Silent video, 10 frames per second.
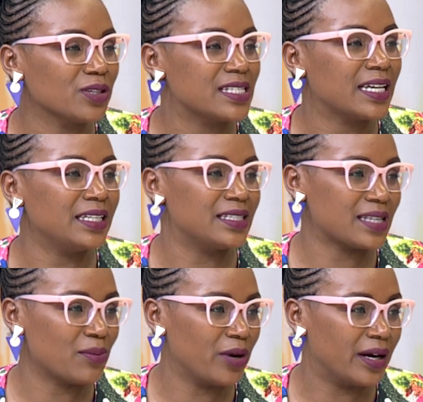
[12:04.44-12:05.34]
is headed
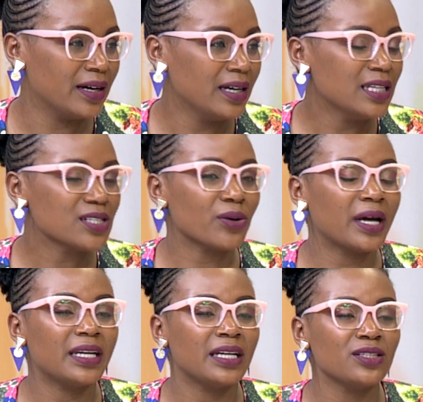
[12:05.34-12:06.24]
somewhere. So,
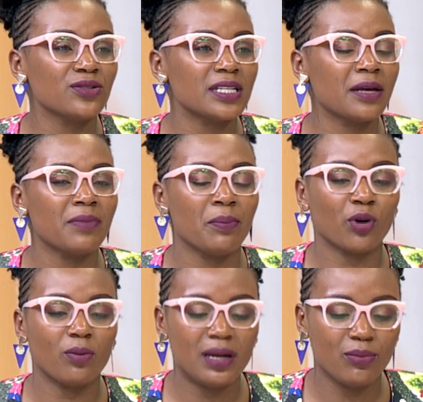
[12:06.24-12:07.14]
and you see that the
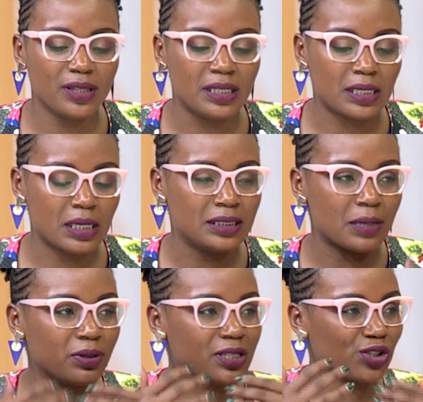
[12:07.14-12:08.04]
problem with the
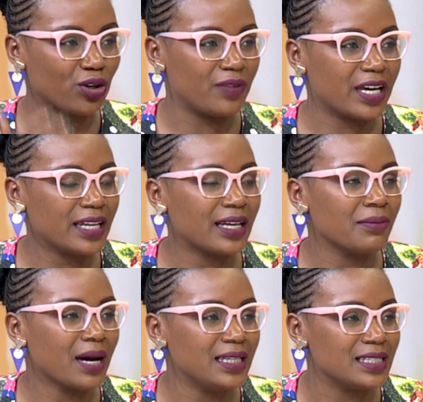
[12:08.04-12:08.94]
interpretation of the Kenyan
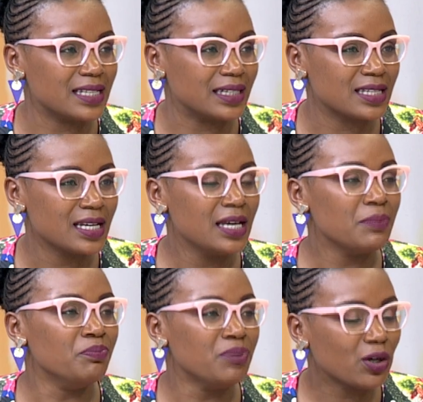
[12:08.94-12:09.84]
mind is that
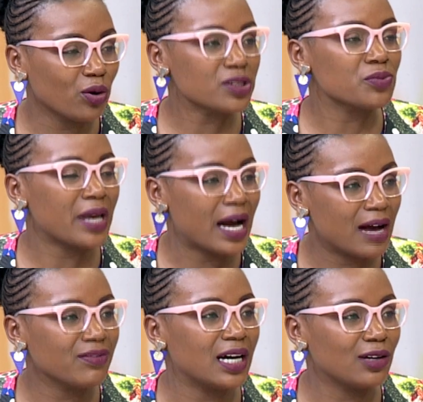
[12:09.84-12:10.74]
because we are
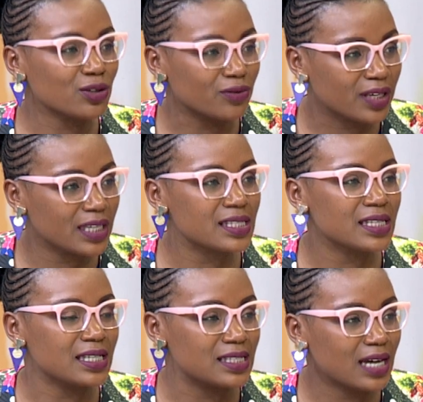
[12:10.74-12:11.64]
having a lot of
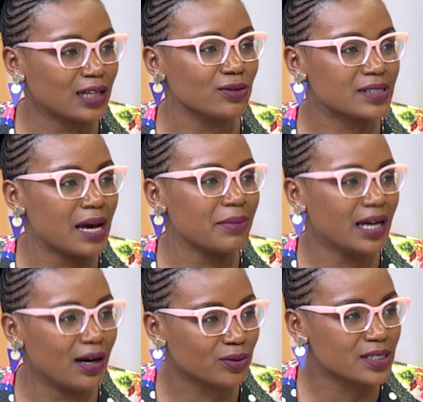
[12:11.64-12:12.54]
cases and scandals coming
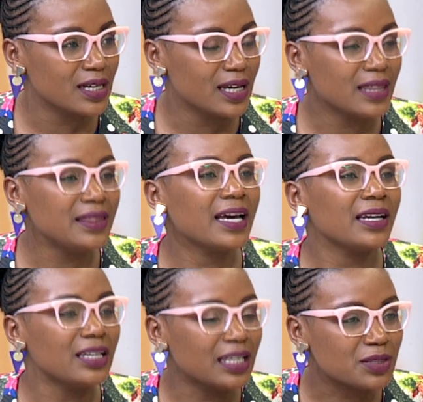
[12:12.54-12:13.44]
out,
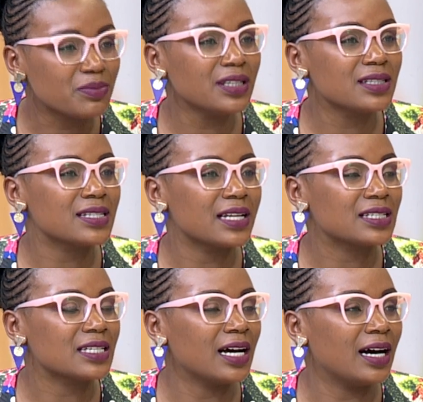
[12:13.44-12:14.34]
then it means
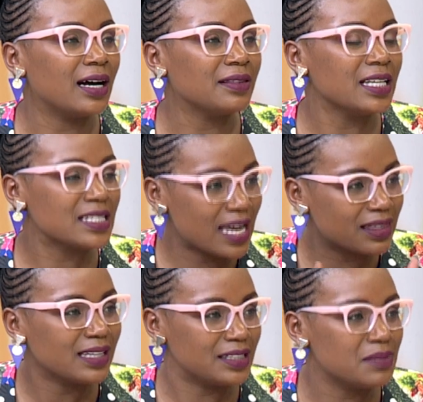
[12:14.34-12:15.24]
that there's
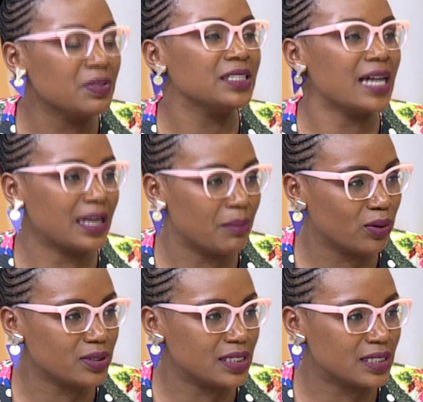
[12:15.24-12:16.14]
nothing that is being done
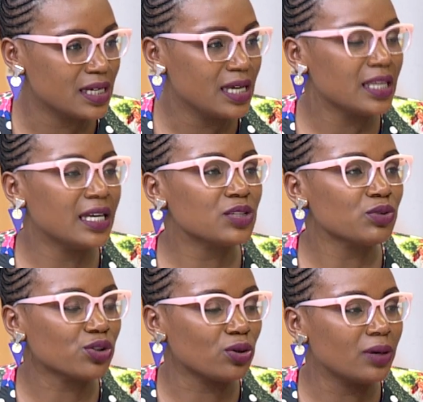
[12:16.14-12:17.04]
about it. Yet we
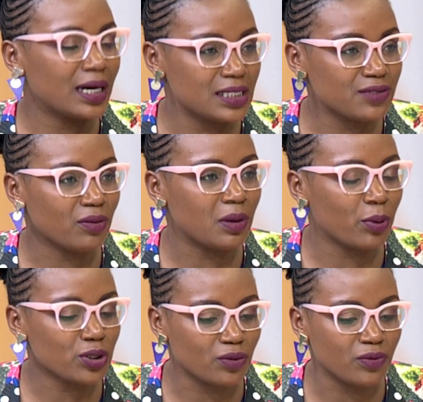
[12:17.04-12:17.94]
should look at it from the
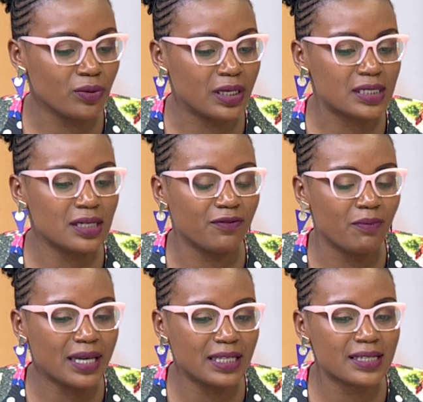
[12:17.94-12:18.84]
point of view that if
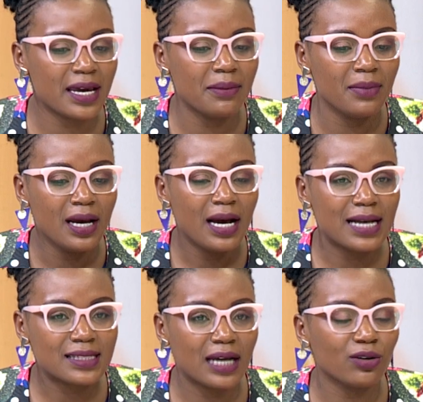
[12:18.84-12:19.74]
by the time
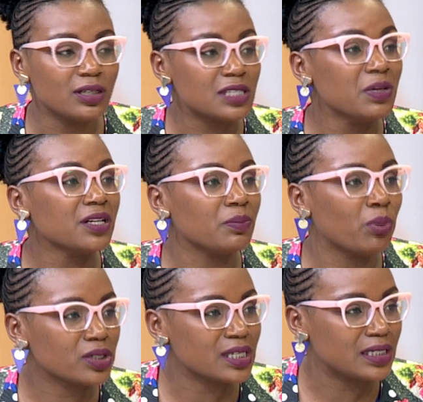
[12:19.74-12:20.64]
a scandal is being
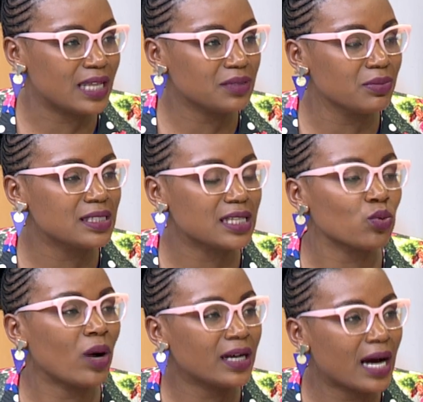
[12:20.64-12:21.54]
reported, that means that
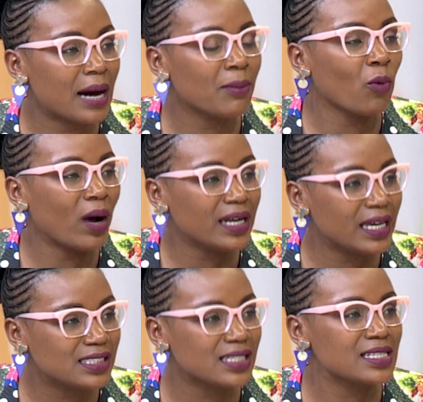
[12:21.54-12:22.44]
one
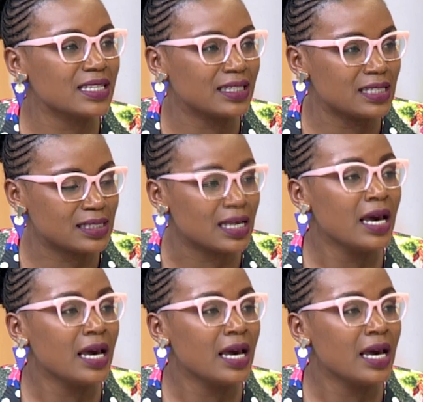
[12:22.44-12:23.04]
agency that is